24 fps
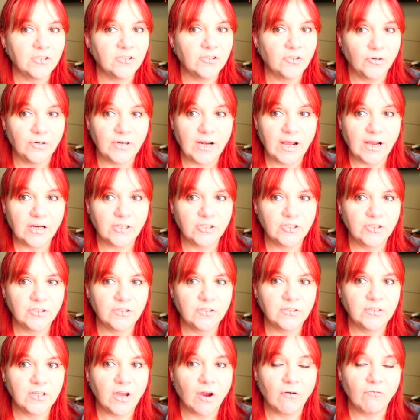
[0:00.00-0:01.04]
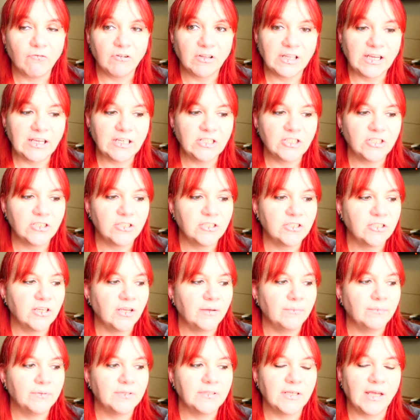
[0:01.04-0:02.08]
current actions,
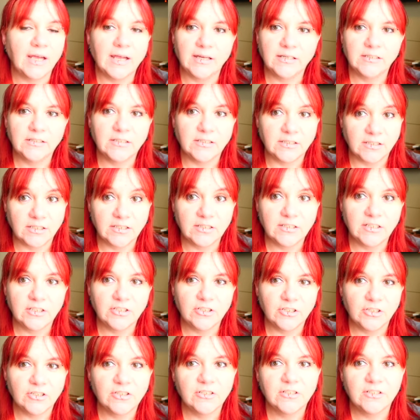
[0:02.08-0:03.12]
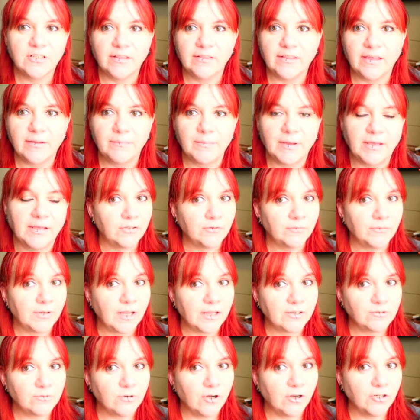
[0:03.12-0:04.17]
relationships, and decisions that they make? The
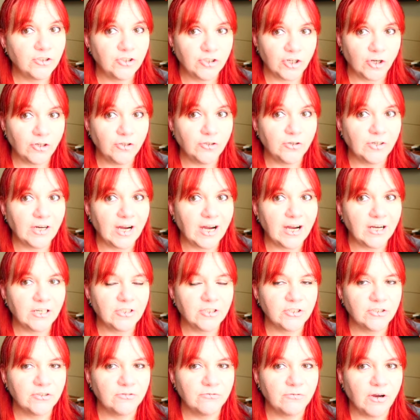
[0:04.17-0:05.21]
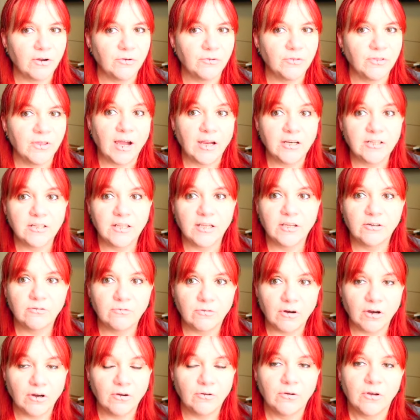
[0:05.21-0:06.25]
next one, show your character's growth. How do they
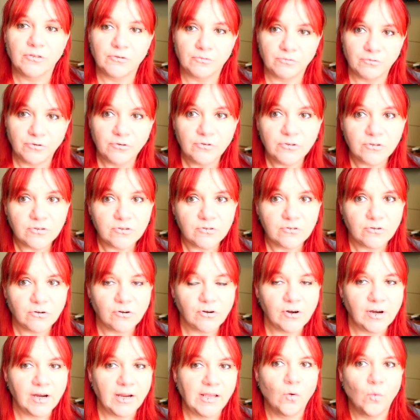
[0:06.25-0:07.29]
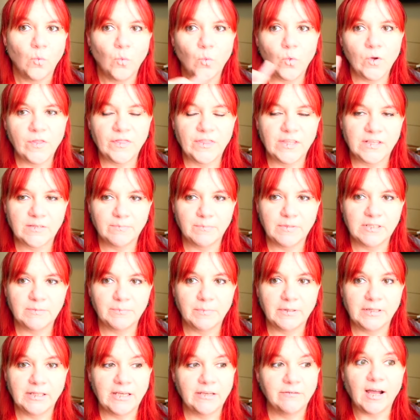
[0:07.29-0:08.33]
grow through the story with this
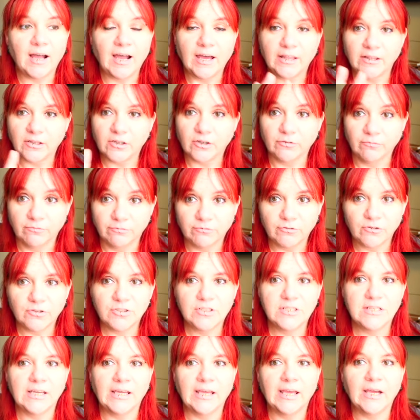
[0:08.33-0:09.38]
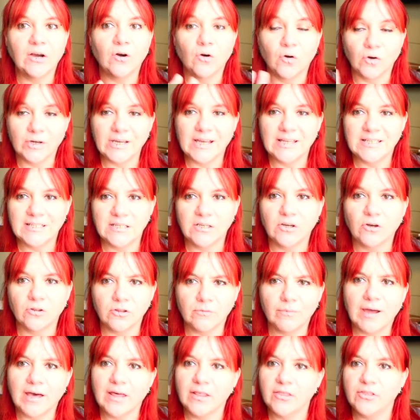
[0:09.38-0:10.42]
misbelief, either confronting it or getting on the
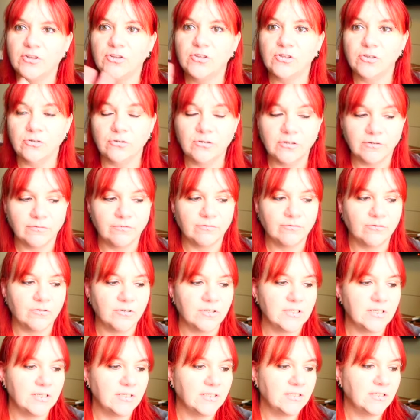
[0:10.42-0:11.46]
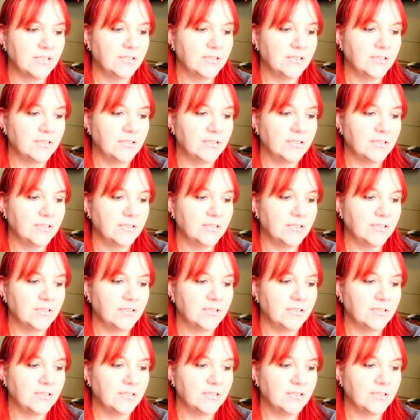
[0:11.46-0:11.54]
path to confront it?